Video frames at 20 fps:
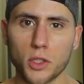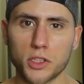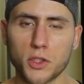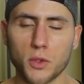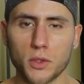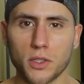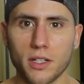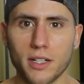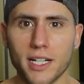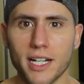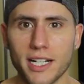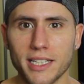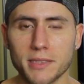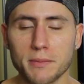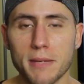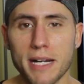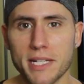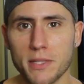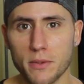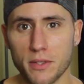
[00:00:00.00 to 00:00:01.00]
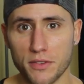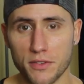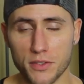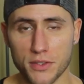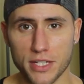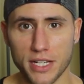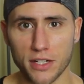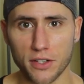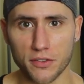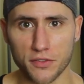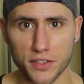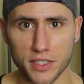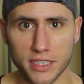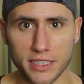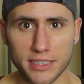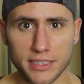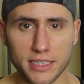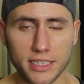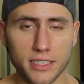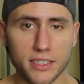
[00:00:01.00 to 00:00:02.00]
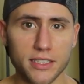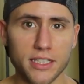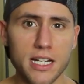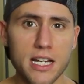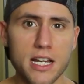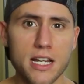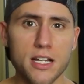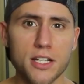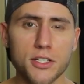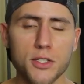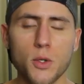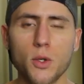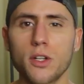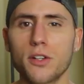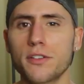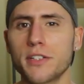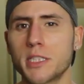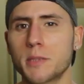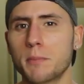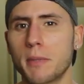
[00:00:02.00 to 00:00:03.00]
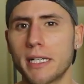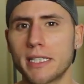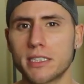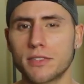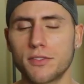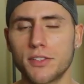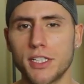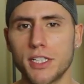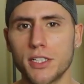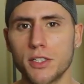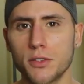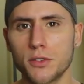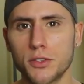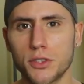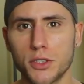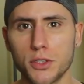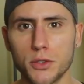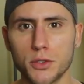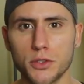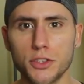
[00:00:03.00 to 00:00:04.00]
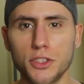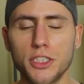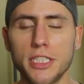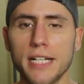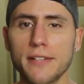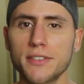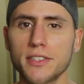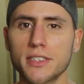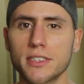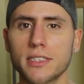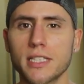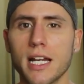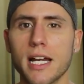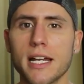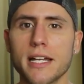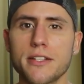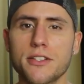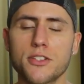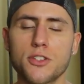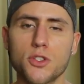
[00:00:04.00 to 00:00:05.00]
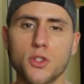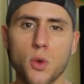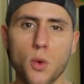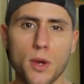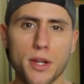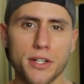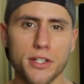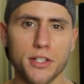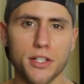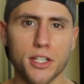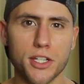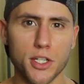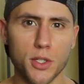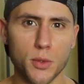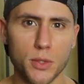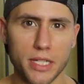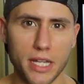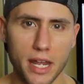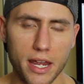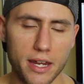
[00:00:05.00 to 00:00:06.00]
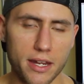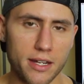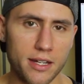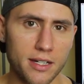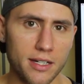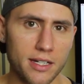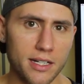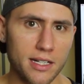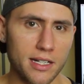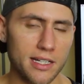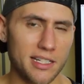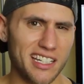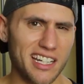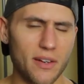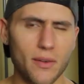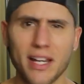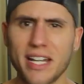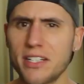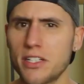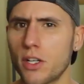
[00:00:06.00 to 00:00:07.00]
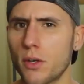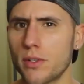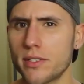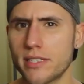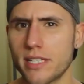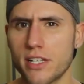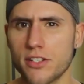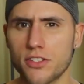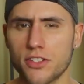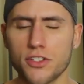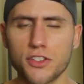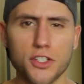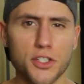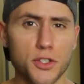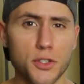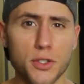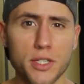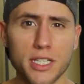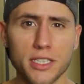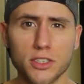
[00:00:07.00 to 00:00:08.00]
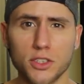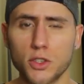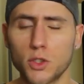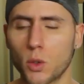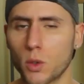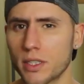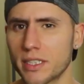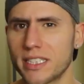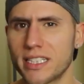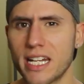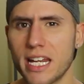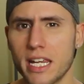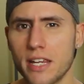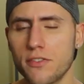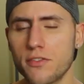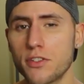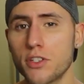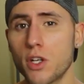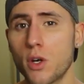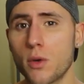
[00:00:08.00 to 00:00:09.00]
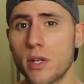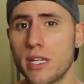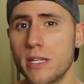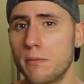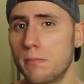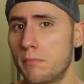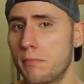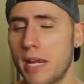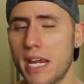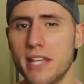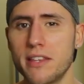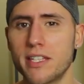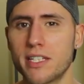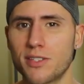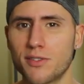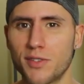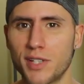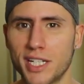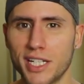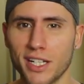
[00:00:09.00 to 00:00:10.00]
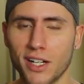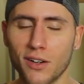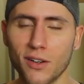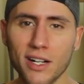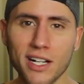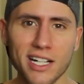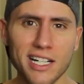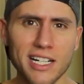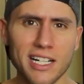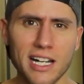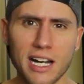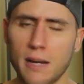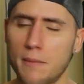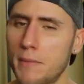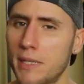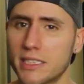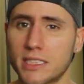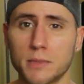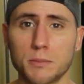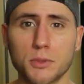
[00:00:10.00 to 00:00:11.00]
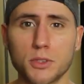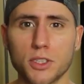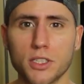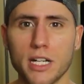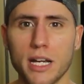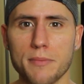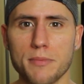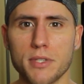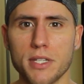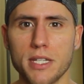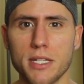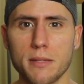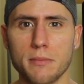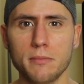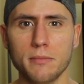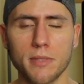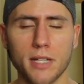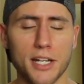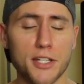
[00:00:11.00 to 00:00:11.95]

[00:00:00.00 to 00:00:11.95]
What's going on, guys? Matty with Fusaro Fitness here, doing a response video to Jeff Side's Twitter Q&A. Now, I had no intention to do this, nor did I even know he made this video. I'm not subscribed to him.